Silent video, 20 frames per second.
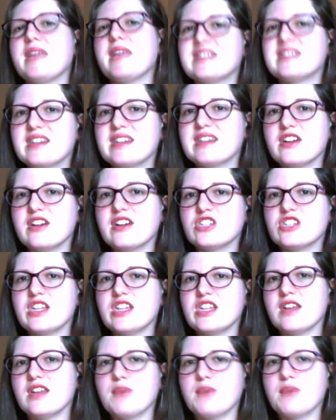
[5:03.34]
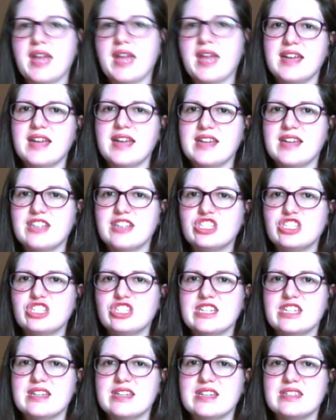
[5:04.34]
understanding of what
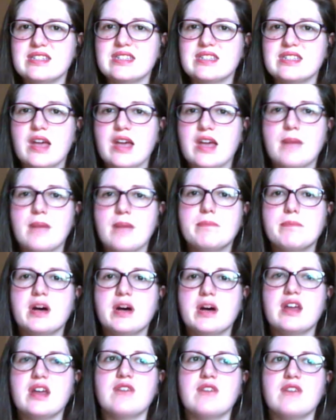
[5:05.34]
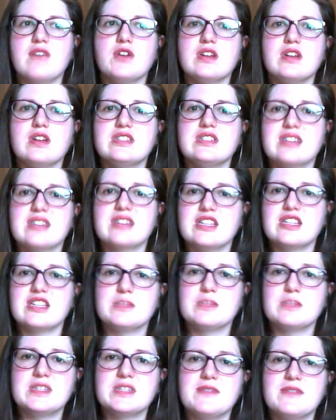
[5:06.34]
ADHD is, but if you're going to discuss
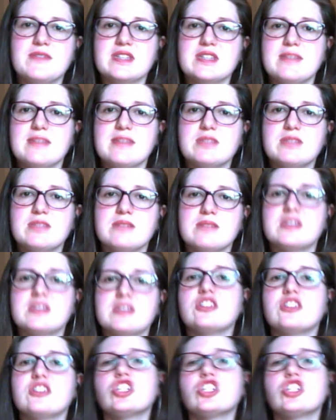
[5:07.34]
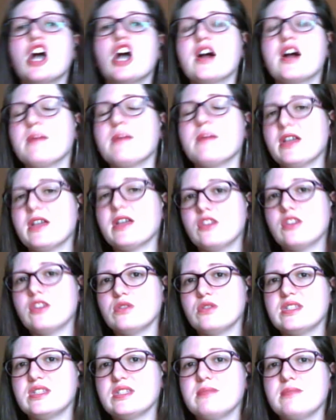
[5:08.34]
specific symptoms, talk about those
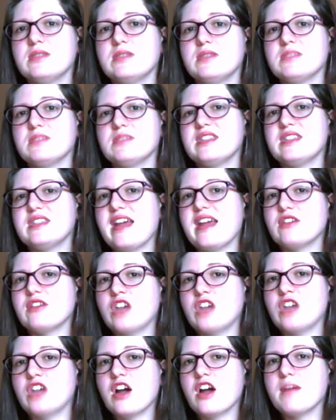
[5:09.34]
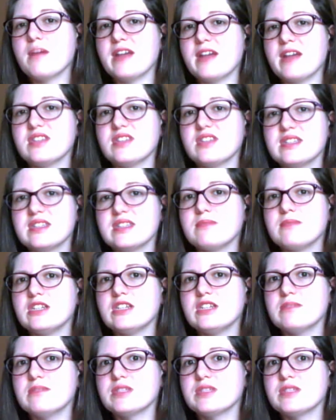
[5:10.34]
symptoms now. Talk about the
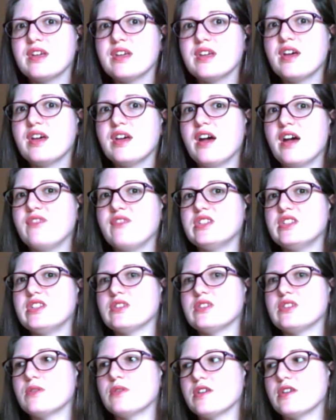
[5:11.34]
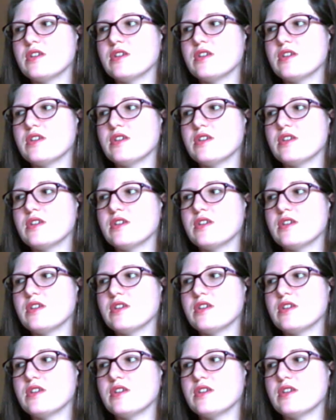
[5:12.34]
symptoms of the disorder.